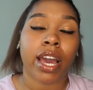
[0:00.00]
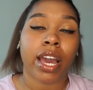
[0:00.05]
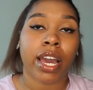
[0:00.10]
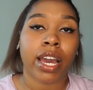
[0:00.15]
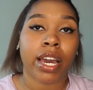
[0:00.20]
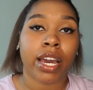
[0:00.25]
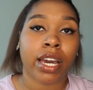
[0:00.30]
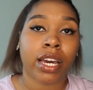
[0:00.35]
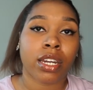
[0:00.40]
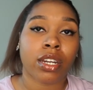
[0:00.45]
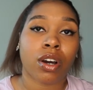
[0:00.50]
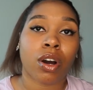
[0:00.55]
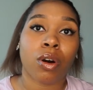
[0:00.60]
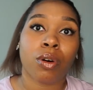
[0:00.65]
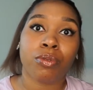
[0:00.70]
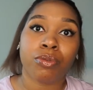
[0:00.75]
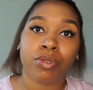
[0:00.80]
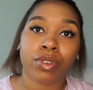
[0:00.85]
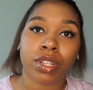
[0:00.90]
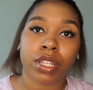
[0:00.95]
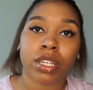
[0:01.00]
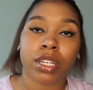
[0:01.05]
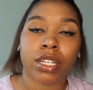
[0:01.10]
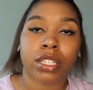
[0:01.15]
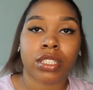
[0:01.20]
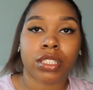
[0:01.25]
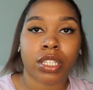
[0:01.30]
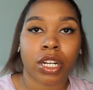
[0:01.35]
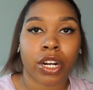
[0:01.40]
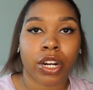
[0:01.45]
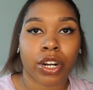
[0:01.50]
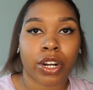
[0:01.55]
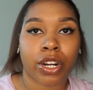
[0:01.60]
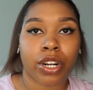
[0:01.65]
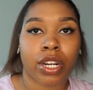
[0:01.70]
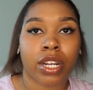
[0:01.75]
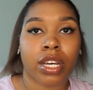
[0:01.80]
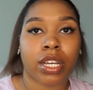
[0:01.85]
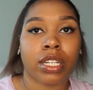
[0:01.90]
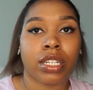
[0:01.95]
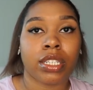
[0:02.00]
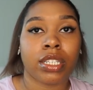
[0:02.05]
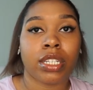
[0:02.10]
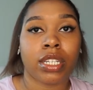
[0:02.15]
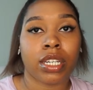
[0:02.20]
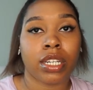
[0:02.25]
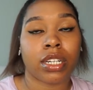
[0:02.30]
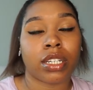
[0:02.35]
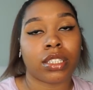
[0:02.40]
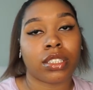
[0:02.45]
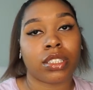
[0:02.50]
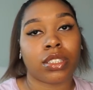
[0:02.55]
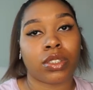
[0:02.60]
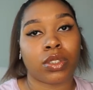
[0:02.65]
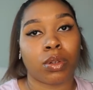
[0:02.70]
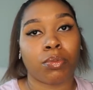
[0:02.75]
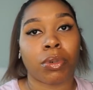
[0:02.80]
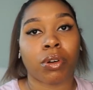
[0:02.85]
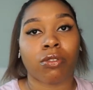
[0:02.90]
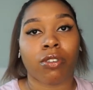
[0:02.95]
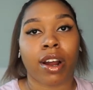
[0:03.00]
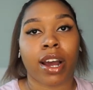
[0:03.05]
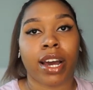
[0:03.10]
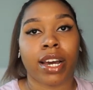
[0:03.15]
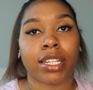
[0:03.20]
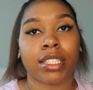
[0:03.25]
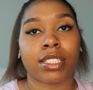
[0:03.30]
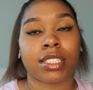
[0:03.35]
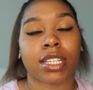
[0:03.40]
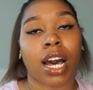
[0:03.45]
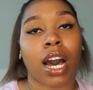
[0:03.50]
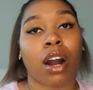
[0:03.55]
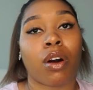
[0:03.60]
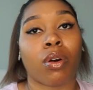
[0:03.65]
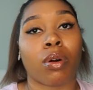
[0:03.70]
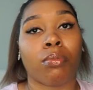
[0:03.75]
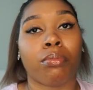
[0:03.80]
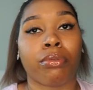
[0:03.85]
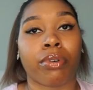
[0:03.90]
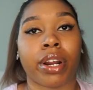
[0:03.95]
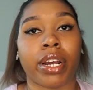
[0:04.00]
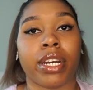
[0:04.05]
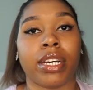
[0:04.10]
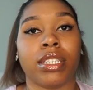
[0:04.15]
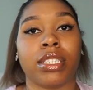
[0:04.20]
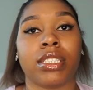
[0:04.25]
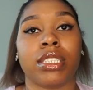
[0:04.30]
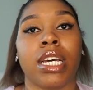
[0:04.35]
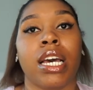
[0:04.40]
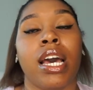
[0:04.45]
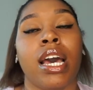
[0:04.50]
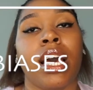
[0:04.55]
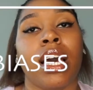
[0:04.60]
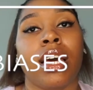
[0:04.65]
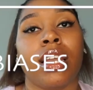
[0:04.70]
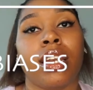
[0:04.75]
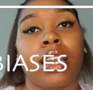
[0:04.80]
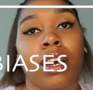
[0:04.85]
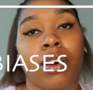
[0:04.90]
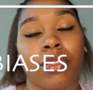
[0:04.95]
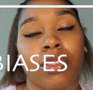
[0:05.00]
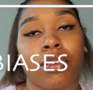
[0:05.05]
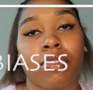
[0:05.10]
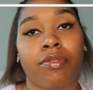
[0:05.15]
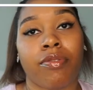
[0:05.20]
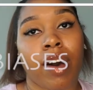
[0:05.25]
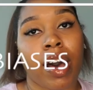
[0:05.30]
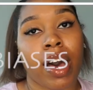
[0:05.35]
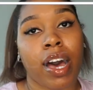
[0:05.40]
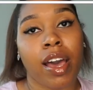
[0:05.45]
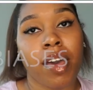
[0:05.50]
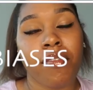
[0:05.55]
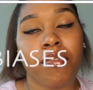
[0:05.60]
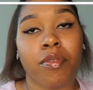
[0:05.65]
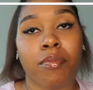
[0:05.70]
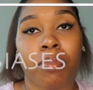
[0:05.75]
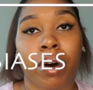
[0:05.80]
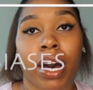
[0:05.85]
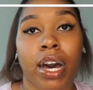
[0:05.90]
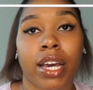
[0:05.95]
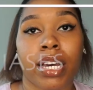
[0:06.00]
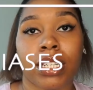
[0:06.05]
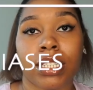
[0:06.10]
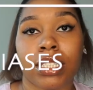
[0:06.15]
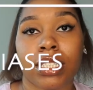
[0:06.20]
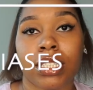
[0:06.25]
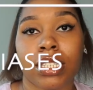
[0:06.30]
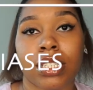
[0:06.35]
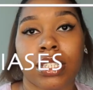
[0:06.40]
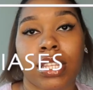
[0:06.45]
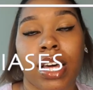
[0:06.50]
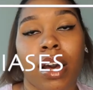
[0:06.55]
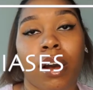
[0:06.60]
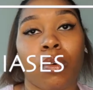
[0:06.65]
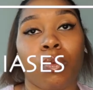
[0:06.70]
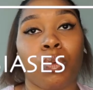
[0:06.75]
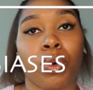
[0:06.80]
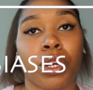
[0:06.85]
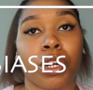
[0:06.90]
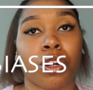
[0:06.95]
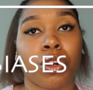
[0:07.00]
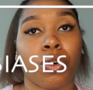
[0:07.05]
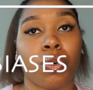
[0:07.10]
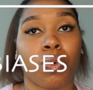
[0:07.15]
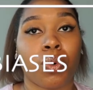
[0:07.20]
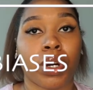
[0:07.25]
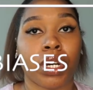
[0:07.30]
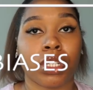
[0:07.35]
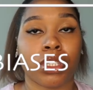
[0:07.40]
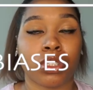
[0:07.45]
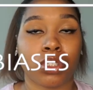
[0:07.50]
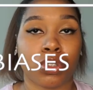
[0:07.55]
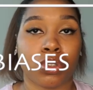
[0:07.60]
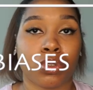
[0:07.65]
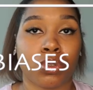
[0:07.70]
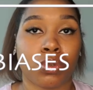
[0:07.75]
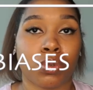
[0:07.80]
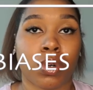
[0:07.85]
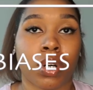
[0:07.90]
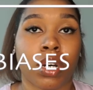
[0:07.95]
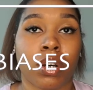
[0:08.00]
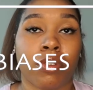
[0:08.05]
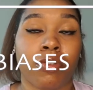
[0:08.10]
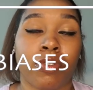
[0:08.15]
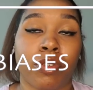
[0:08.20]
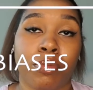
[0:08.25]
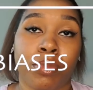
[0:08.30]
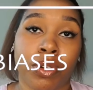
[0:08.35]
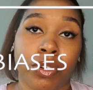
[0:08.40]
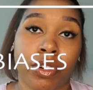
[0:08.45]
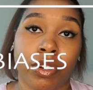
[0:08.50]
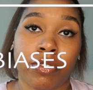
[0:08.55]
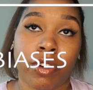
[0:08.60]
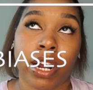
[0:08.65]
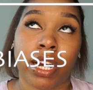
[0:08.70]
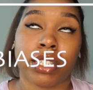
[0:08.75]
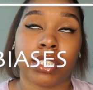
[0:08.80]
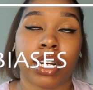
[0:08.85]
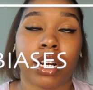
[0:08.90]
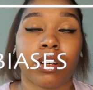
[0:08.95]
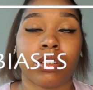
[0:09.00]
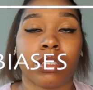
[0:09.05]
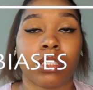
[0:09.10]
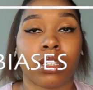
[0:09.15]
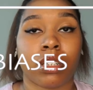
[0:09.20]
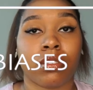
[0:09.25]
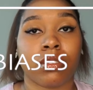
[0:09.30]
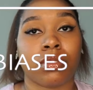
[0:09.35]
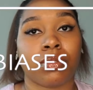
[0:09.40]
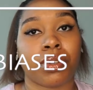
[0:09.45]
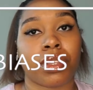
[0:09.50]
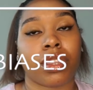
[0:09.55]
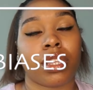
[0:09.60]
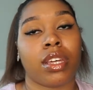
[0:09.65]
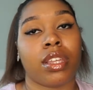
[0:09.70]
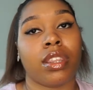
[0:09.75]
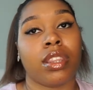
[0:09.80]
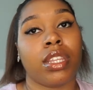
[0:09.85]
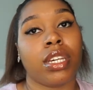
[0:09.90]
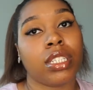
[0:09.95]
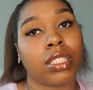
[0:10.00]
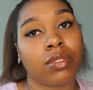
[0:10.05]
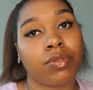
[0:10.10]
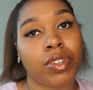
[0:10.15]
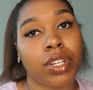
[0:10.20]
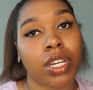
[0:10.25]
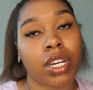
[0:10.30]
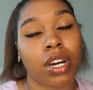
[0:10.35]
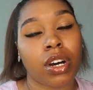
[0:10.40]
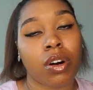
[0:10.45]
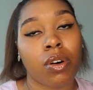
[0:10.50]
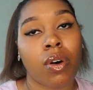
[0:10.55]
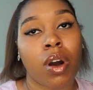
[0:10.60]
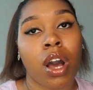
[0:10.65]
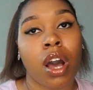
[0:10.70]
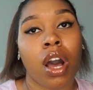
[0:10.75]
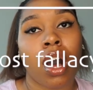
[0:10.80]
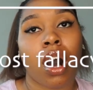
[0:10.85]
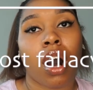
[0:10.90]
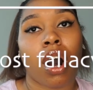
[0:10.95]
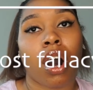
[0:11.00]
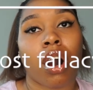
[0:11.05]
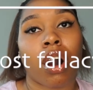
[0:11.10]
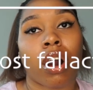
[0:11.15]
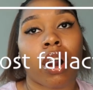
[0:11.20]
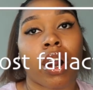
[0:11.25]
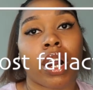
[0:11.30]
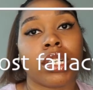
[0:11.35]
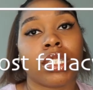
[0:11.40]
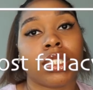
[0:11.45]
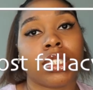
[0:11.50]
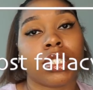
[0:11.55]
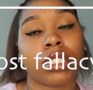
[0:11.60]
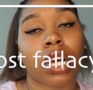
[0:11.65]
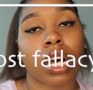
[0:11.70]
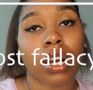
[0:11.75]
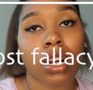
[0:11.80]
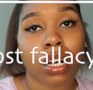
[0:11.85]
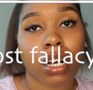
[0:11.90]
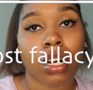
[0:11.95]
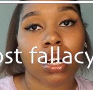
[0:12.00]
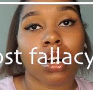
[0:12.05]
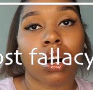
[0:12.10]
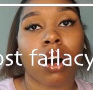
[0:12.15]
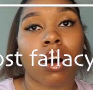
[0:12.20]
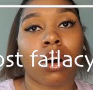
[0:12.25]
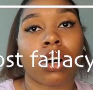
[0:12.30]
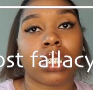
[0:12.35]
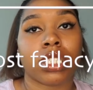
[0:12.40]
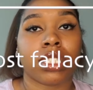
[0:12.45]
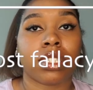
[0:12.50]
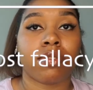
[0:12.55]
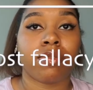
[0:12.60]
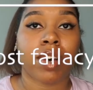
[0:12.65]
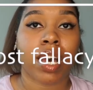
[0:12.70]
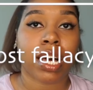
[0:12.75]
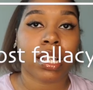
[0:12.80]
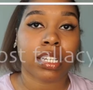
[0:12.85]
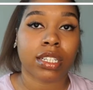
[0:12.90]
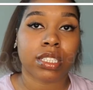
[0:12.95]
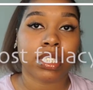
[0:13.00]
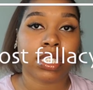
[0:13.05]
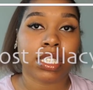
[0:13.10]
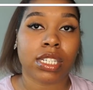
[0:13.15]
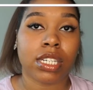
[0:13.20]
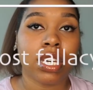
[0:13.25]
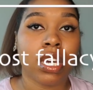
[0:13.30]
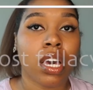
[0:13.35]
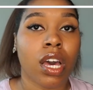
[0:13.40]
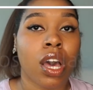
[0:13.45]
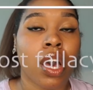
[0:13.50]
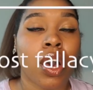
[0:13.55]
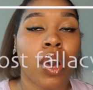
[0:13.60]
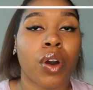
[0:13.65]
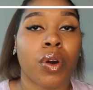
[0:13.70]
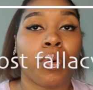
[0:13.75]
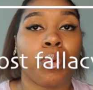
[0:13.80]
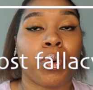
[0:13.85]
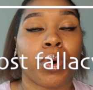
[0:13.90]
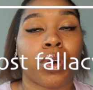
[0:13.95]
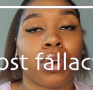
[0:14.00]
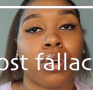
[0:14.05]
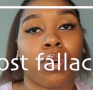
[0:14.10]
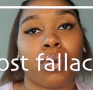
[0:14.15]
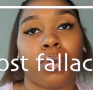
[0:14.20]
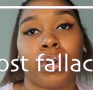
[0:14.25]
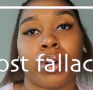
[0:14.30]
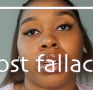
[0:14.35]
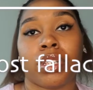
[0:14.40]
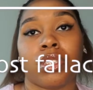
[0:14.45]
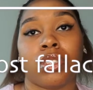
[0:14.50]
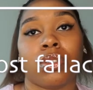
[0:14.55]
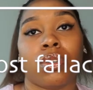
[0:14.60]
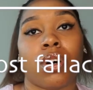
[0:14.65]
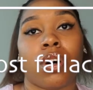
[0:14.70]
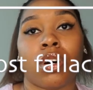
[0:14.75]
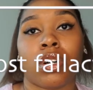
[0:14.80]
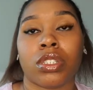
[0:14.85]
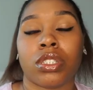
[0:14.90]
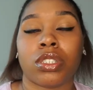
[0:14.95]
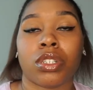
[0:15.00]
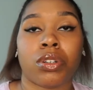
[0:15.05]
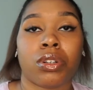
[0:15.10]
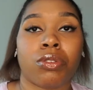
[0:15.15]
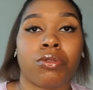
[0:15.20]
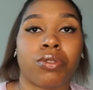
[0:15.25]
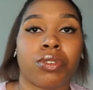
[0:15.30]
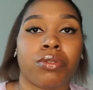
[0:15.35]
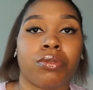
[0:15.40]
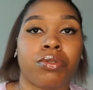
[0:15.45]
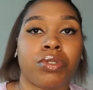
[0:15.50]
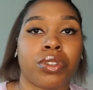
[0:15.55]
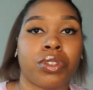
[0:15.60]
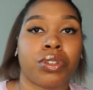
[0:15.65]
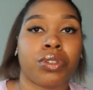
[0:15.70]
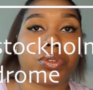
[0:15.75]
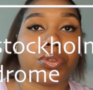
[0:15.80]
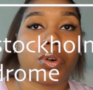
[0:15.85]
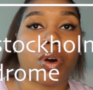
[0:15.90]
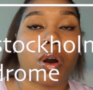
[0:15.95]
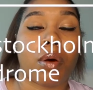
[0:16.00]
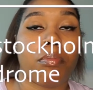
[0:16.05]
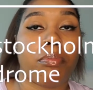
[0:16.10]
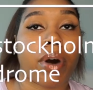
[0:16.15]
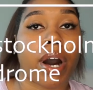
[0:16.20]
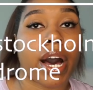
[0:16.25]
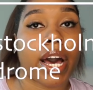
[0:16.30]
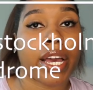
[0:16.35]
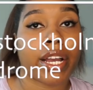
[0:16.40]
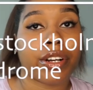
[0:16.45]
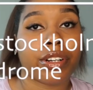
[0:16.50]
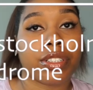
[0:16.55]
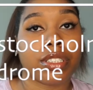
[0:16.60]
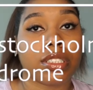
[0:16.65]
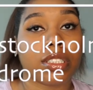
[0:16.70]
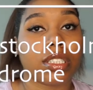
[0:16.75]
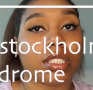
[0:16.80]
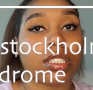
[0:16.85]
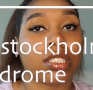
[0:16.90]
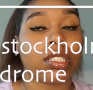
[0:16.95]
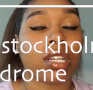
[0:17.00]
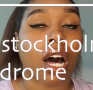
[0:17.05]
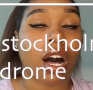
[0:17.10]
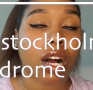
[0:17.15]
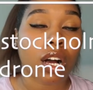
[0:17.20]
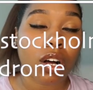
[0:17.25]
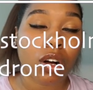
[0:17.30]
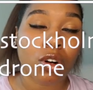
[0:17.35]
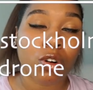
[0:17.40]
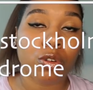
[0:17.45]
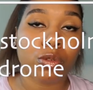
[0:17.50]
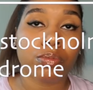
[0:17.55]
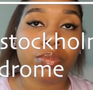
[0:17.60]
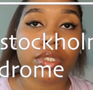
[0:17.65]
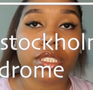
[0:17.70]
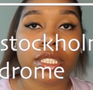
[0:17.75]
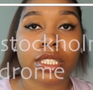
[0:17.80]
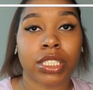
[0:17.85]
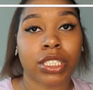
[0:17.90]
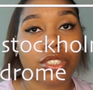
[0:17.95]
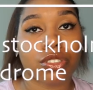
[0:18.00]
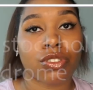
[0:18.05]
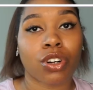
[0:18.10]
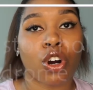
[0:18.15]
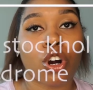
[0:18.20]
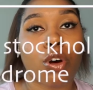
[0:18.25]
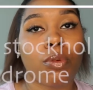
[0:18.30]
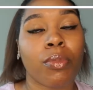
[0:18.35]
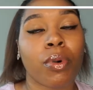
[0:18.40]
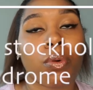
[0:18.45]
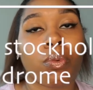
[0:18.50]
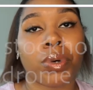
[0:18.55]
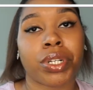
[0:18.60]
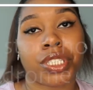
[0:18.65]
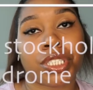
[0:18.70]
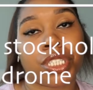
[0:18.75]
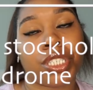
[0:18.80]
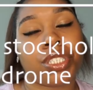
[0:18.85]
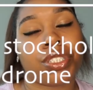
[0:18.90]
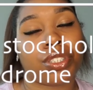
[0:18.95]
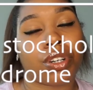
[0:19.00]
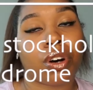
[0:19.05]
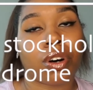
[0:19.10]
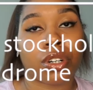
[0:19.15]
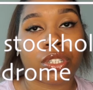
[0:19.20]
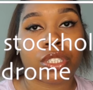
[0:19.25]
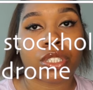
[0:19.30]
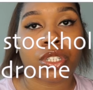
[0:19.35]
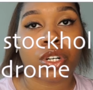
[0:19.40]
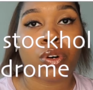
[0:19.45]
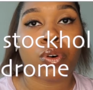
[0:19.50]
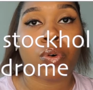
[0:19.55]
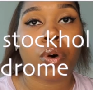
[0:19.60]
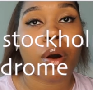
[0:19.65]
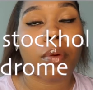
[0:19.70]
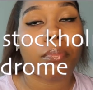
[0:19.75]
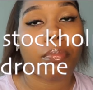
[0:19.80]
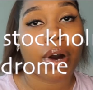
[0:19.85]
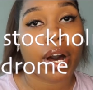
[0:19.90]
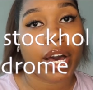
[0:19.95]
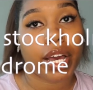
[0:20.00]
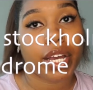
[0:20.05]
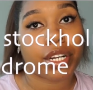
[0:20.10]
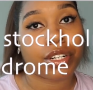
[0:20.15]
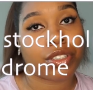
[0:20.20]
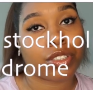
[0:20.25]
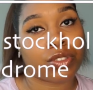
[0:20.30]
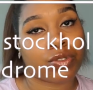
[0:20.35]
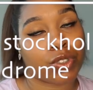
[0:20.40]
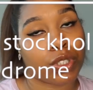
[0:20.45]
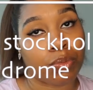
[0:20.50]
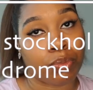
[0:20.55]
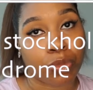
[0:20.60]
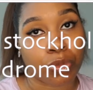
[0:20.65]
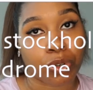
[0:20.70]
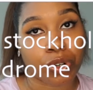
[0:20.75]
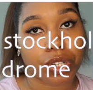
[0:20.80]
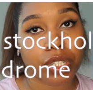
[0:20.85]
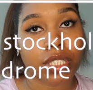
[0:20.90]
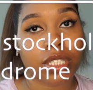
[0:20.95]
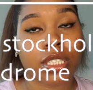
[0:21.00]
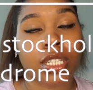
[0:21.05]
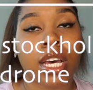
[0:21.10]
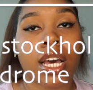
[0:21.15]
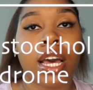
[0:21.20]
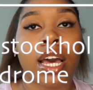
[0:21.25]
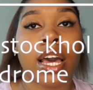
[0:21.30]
And hopefully in turn deconsumerize our brains. Now, the 5 biases that we're going to familiarize ourselves with in this video are sunk cost fallacy. We're going to also review buyer's Stockholm syndrome, which is also buyer's remorse.